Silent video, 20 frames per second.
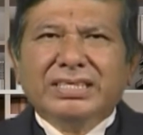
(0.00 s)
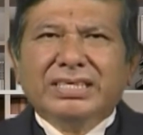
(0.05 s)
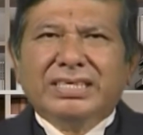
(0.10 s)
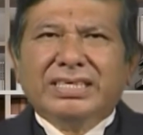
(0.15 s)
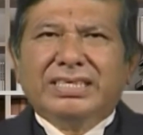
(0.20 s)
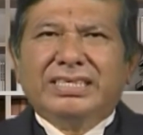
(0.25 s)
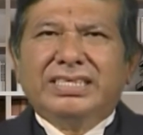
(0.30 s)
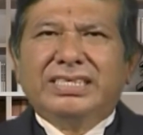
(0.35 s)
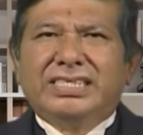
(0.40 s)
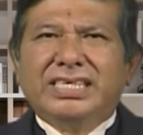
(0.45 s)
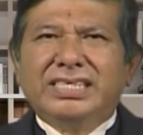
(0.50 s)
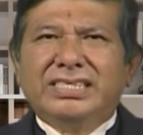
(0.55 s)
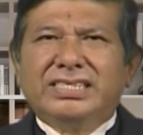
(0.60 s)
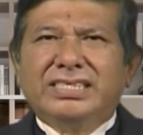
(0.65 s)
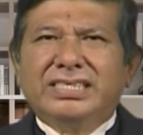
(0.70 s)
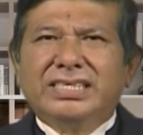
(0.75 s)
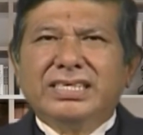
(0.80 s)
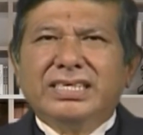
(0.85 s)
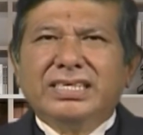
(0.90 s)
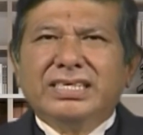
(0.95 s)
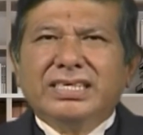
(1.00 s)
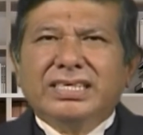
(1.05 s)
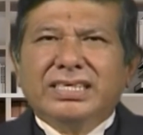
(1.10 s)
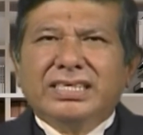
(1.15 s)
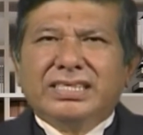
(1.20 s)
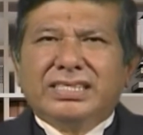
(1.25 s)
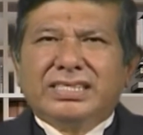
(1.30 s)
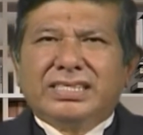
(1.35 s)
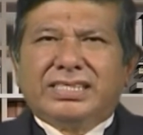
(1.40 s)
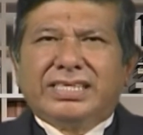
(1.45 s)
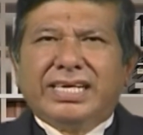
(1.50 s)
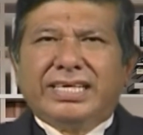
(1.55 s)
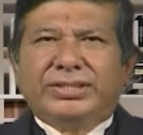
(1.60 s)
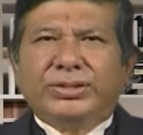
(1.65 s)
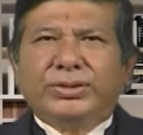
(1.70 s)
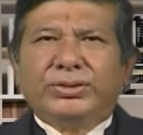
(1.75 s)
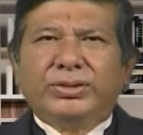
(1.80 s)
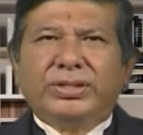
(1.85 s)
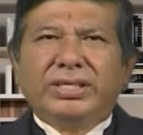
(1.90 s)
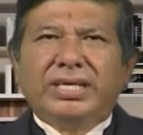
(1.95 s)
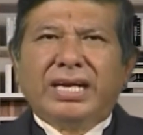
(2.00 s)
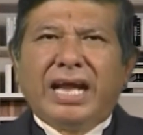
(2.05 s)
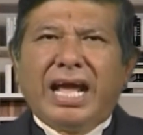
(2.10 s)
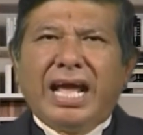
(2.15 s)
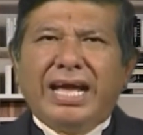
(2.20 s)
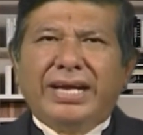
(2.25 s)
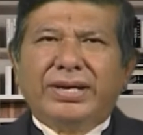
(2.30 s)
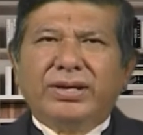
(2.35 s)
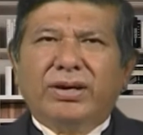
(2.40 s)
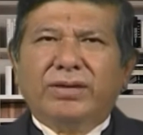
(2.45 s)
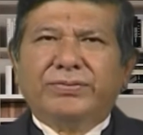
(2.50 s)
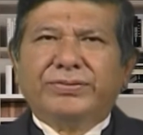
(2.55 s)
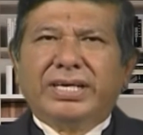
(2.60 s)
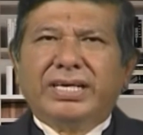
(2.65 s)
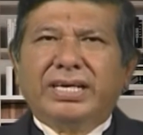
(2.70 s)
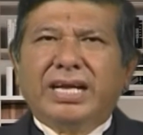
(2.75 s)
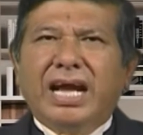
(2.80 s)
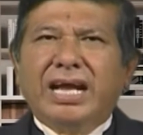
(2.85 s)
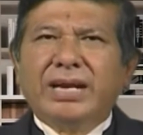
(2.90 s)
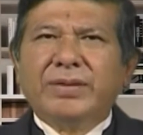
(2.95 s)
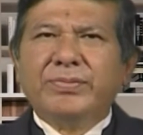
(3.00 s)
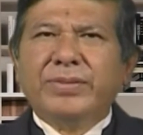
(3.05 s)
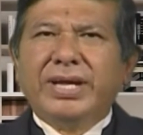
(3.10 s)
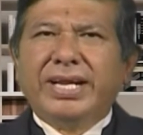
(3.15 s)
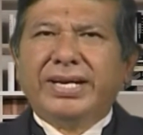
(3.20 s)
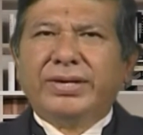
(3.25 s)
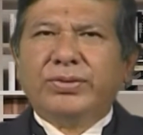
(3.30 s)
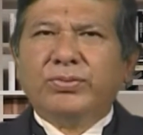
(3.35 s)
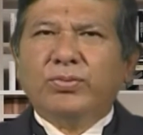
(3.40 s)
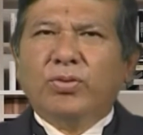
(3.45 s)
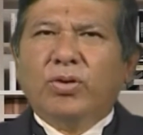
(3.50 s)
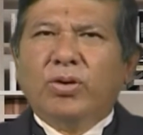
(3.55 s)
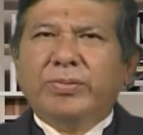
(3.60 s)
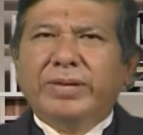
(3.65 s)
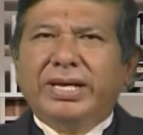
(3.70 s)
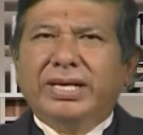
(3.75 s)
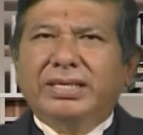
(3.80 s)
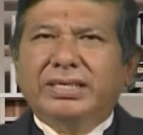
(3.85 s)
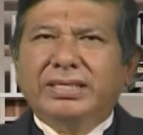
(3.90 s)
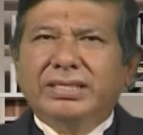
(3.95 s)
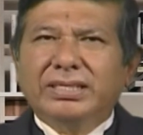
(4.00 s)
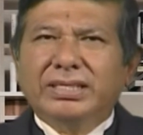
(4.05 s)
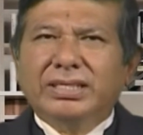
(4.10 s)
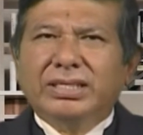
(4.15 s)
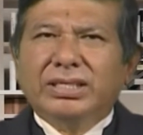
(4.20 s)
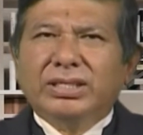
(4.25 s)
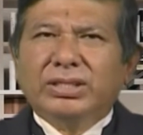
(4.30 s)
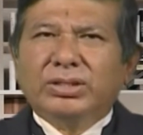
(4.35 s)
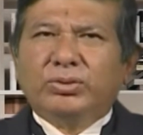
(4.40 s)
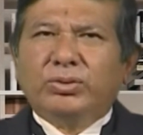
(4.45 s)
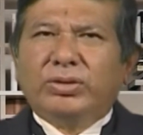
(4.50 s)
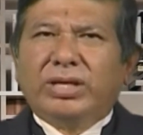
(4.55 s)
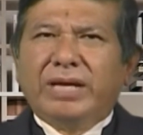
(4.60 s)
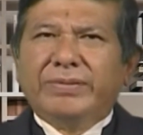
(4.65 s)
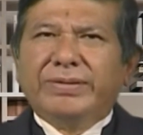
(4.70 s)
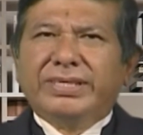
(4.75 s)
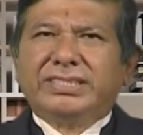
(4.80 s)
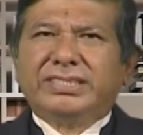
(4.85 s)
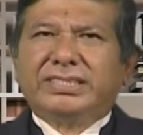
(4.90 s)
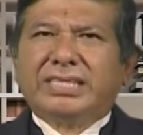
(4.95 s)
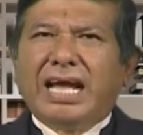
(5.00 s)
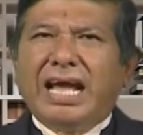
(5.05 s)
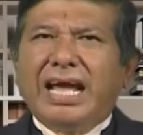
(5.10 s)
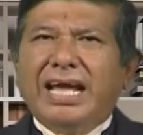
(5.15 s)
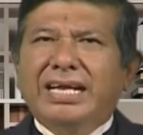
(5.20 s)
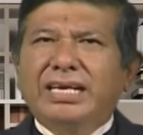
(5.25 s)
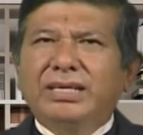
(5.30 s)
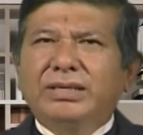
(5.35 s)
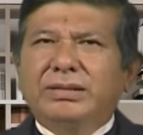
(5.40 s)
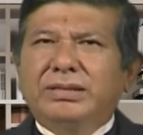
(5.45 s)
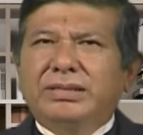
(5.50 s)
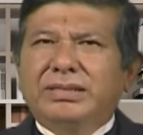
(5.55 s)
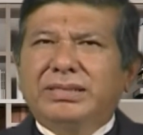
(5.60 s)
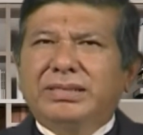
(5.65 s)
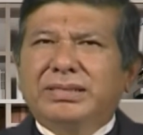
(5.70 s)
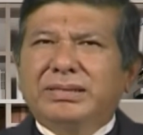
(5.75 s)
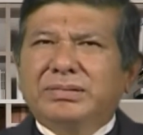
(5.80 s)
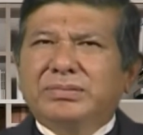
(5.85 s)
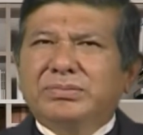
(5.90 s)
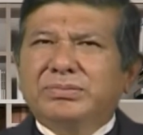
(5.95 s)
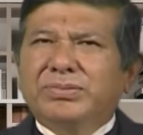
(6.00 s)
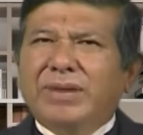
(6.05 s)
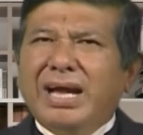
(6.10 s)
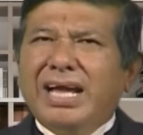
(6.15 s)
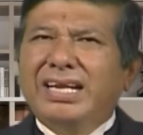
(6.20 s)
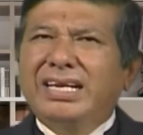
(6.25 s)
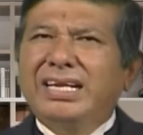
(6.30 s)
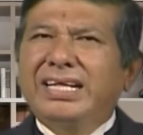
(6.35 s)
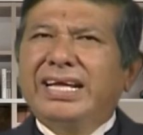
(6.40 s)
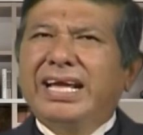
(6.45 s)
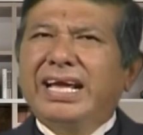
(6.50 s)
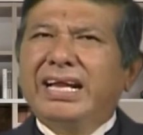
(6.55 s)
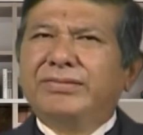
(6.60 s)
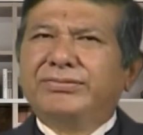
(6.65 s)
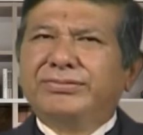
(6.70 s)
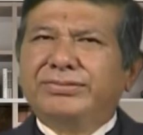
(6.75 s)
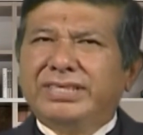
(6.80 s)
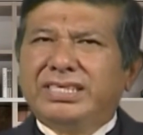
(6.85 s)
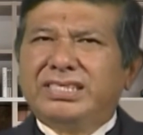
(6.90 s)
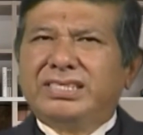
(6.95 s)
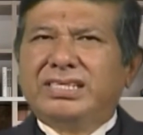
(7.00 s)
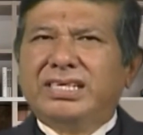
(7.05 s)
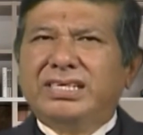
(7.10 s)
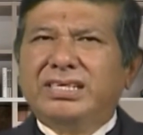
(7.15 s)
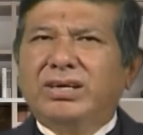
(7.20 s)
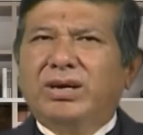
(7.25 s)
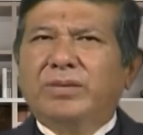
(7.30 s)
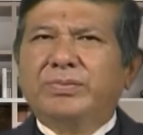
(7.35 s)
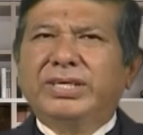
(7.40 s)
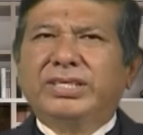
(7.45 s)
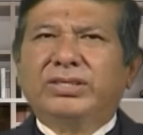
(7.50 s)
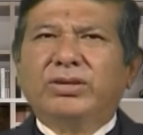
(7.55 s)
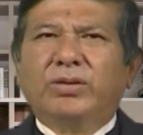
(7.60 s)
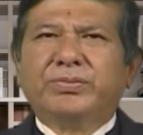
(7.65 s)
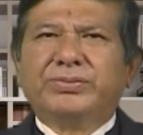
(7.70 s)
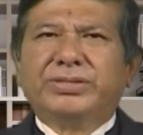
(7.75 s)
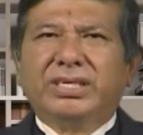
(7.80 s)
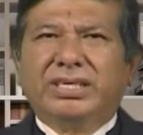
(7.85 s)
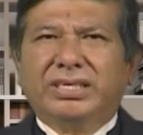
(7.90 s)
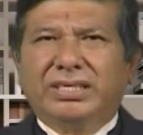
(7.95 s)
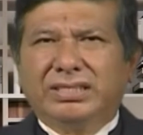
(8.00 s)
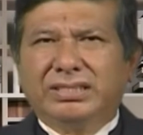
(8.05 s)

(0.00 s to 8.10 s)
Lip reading: This is statutory right of an unmarried woman to have a child by legal fiction of adoption.